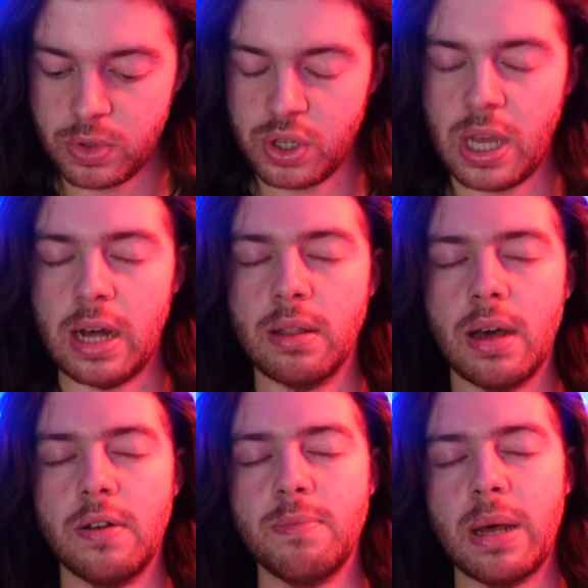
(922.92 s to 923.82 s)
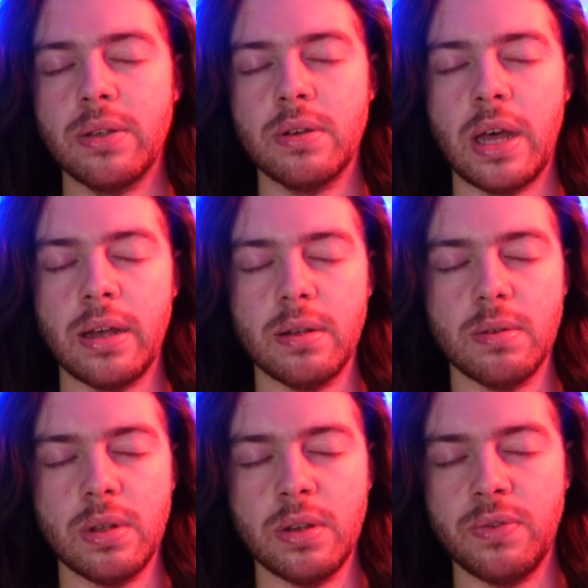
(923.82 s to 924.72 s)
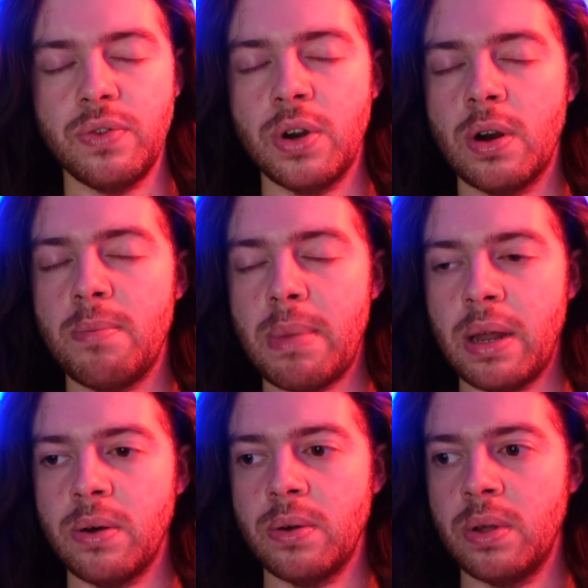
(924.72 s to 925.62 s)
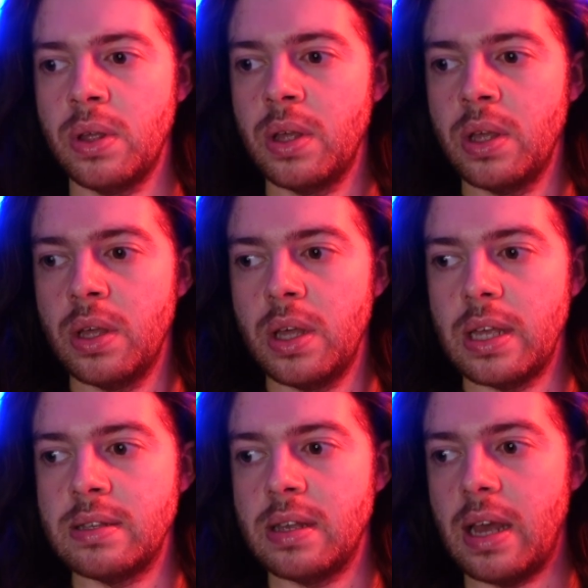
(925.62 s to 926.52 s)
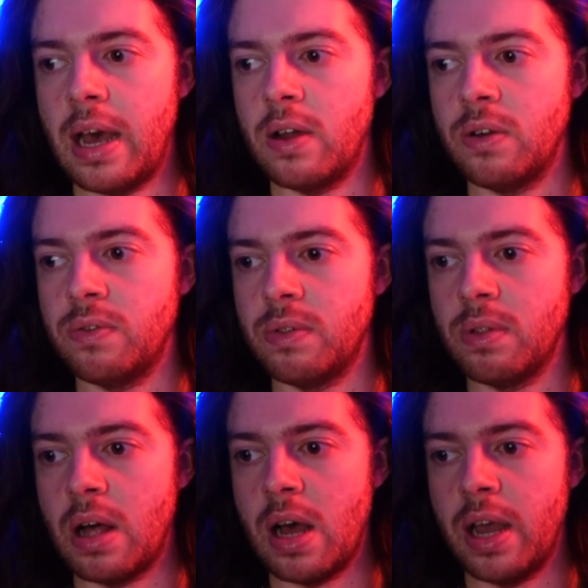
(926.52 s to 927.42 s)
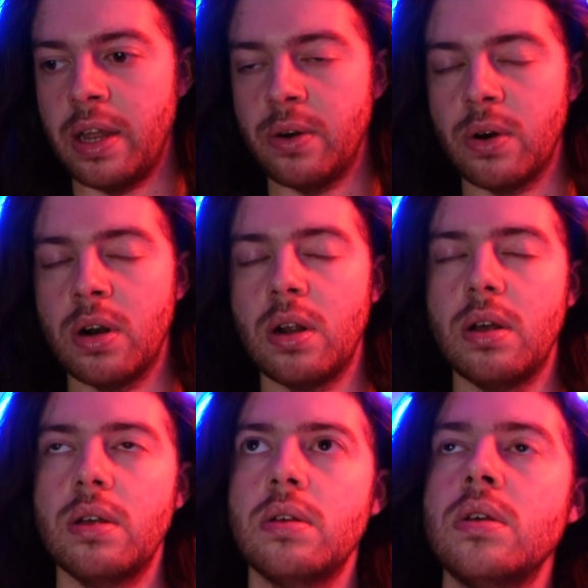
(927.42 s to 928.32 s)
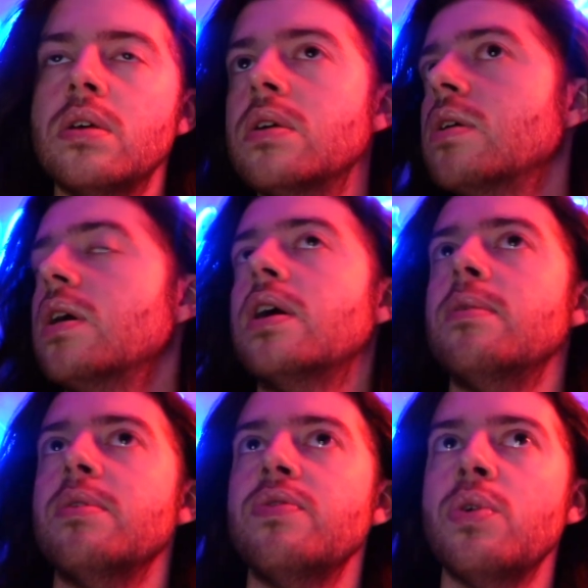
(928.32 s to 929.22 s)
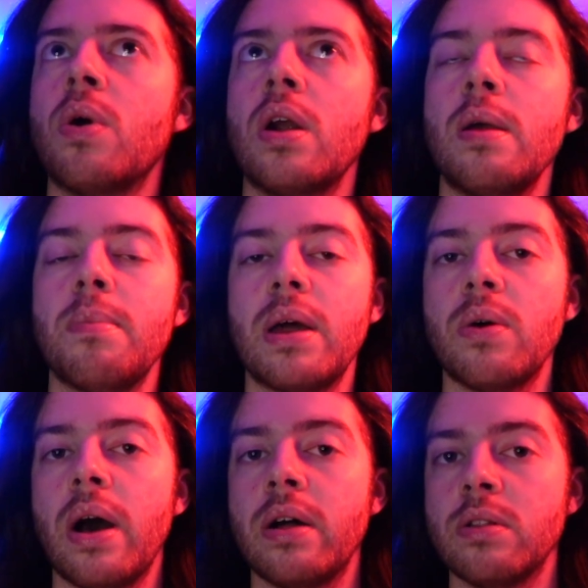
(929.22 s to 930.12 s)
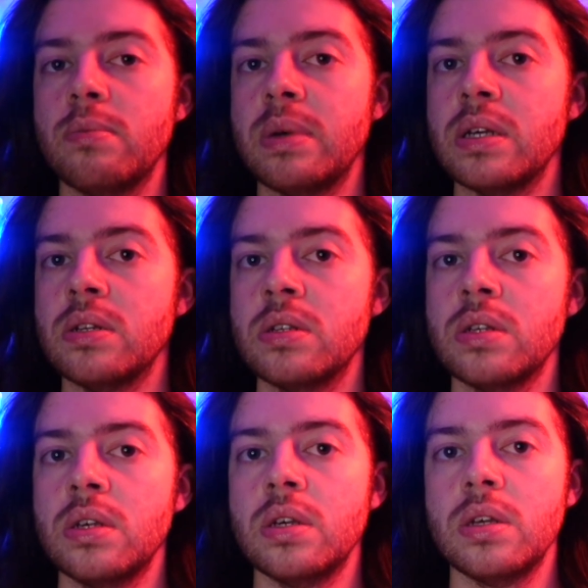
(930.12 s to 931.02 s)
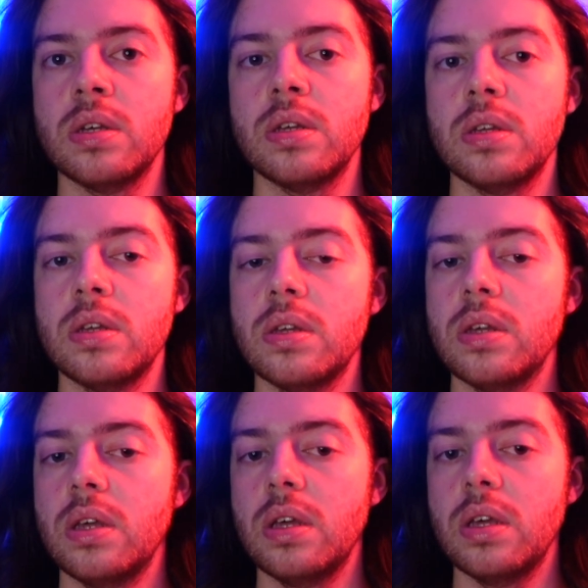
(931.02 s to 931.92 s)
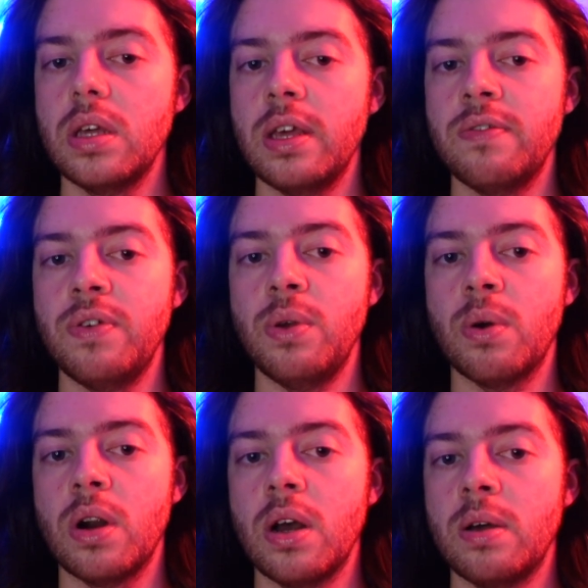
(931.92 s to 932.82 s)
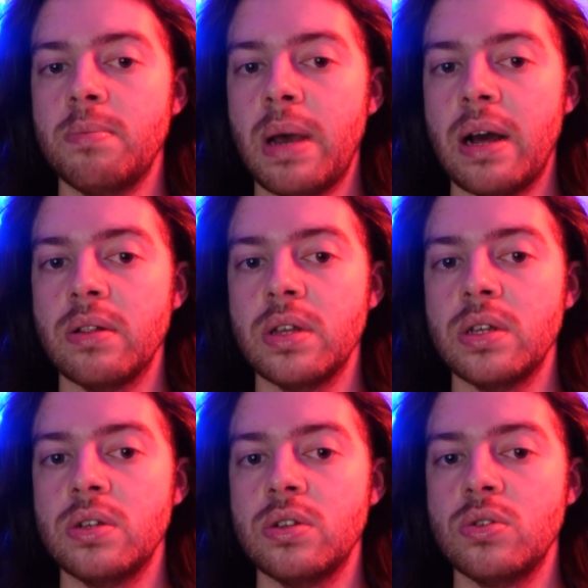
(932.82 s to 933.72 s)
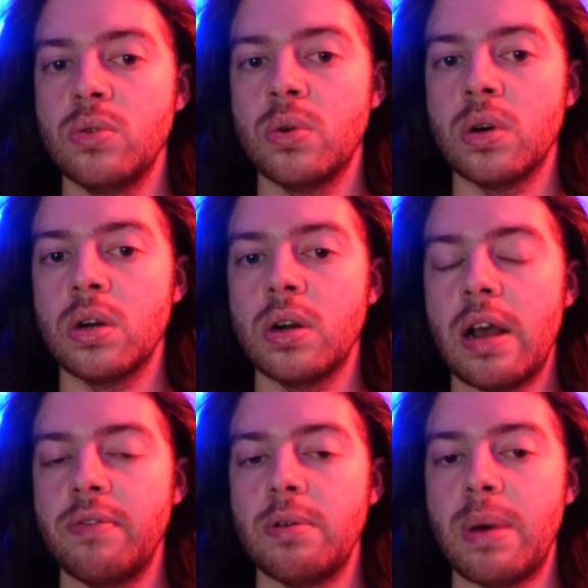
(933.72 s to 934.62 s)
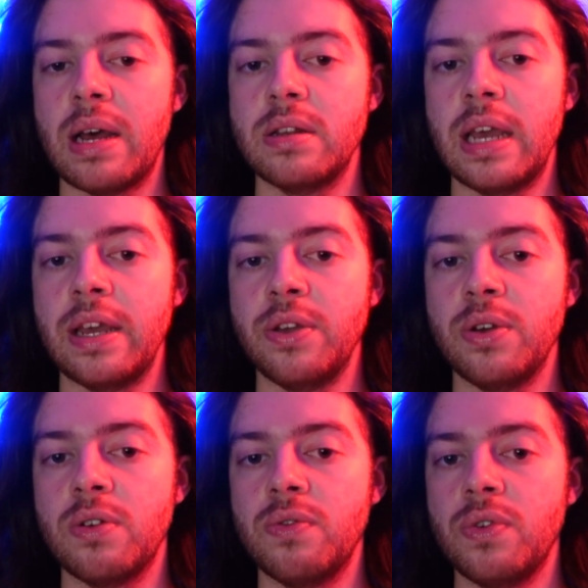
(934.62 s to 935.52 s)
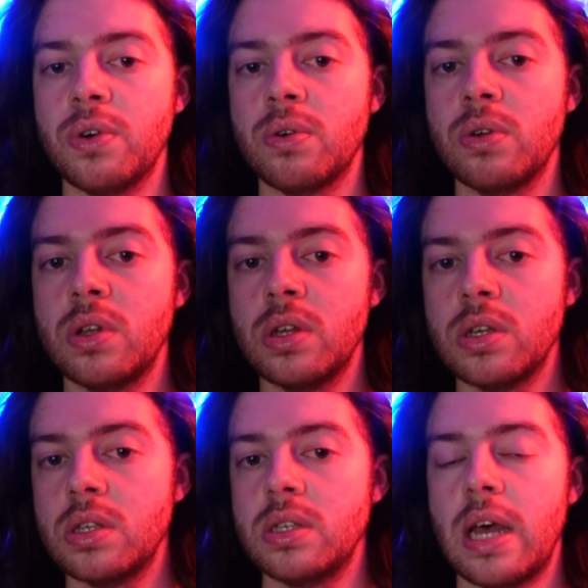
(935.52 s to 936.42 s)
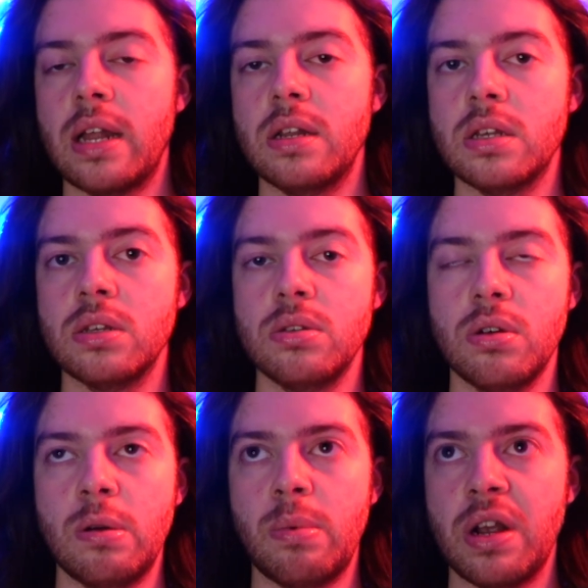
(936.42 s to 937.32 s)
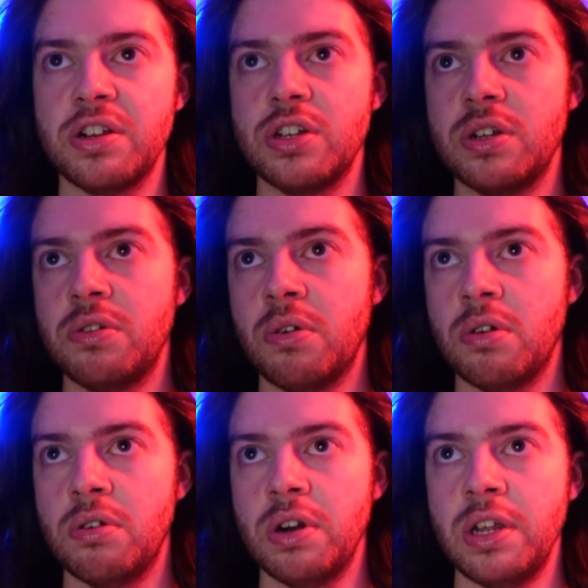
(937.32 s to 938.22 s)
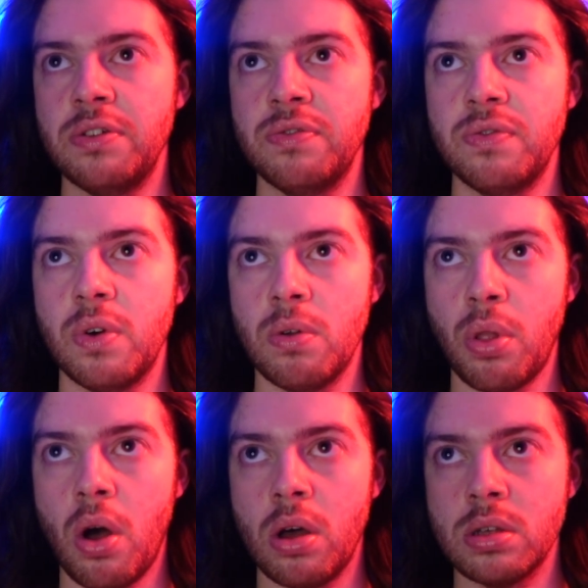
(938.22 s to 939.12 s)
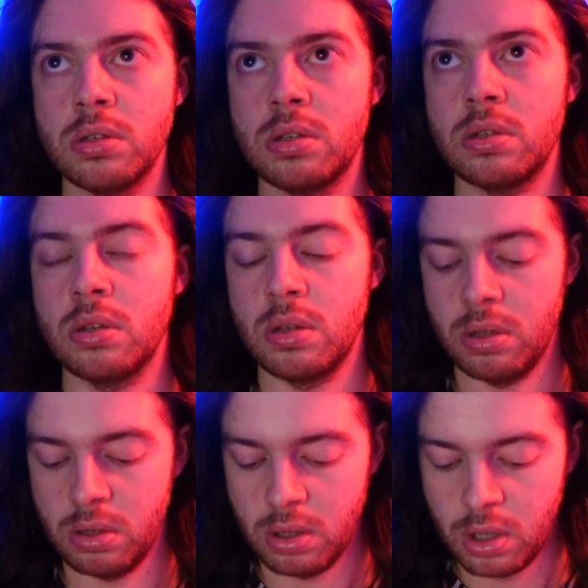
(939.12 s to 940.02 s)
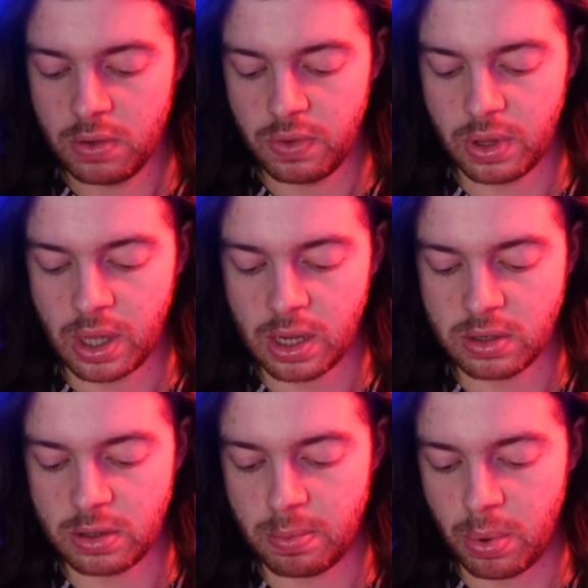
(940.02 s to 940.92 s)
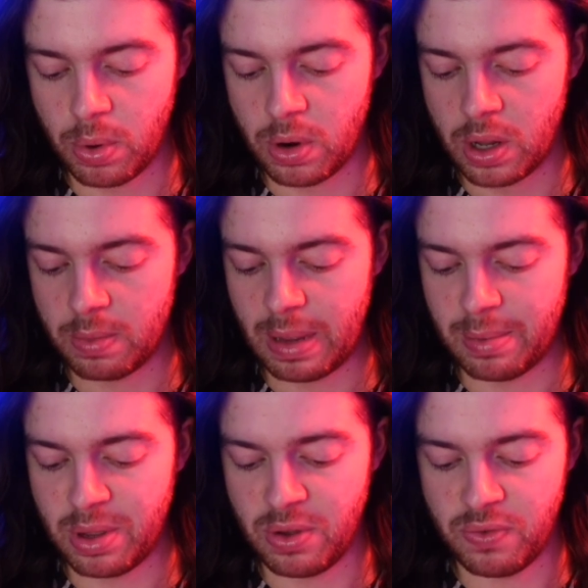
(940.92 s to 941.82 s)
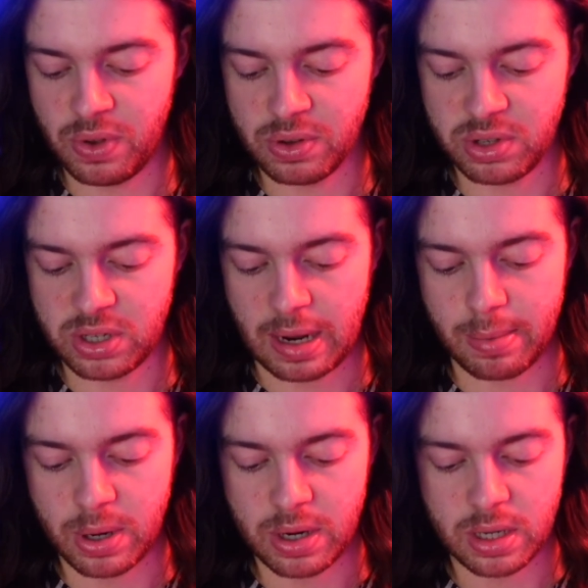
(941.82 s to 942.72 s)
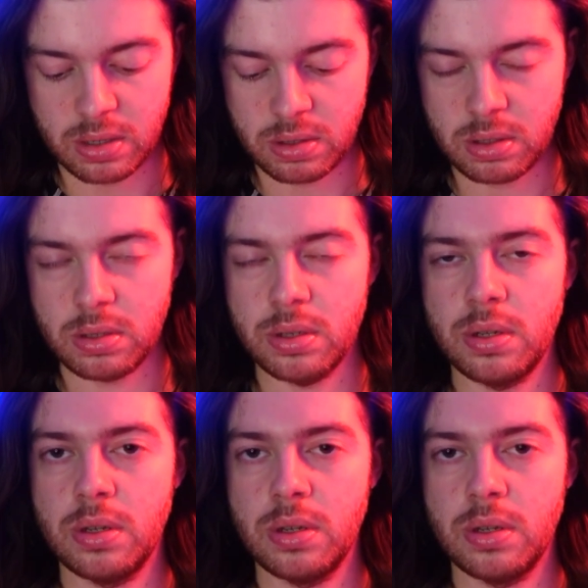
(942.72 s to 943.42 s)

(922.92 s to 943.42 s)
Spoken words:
yeah, a lot of metal, if you're a metal, is out of line, or if you are a metal element, if you are unbalanced or having a bad day, you can feel sadness or depression or grief or loss, feeling unsupported. Maybe you feel stubbornness.